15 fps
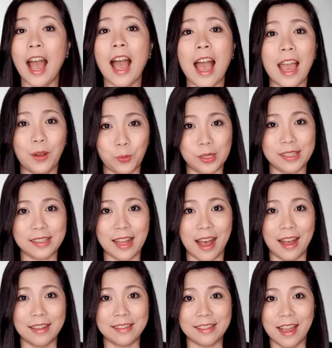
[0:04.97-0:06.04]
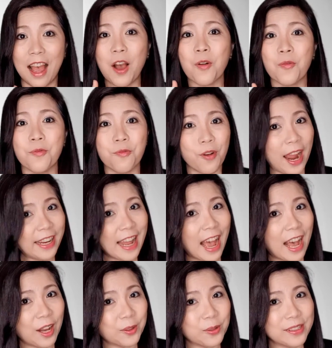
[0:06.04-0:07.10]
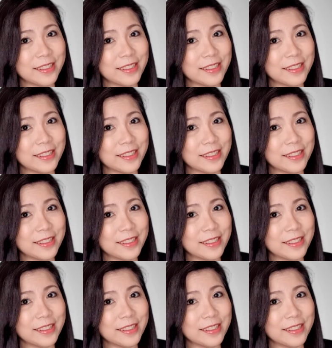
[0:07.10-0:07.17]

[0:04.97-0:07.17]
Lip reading: and we'll start right now.